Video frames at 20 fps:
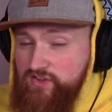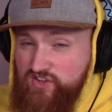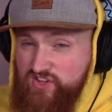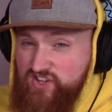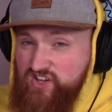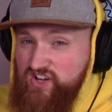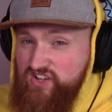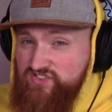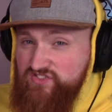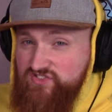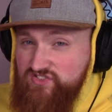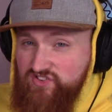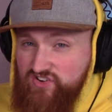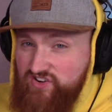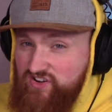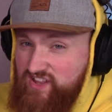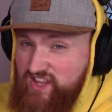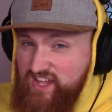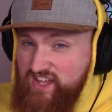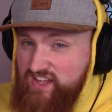God,
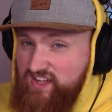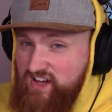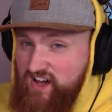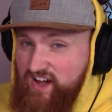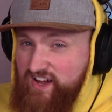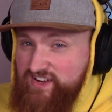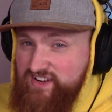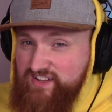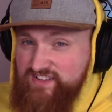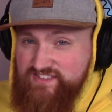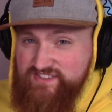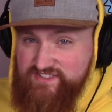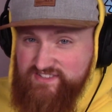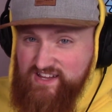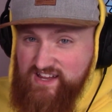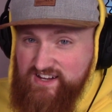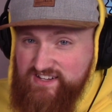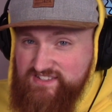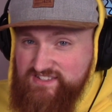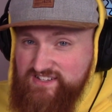Starlight kind of
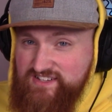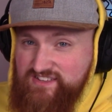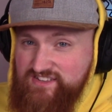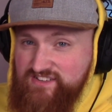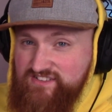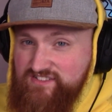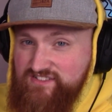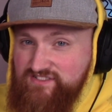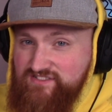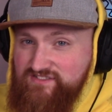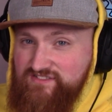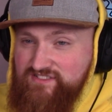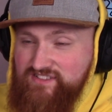sexy though.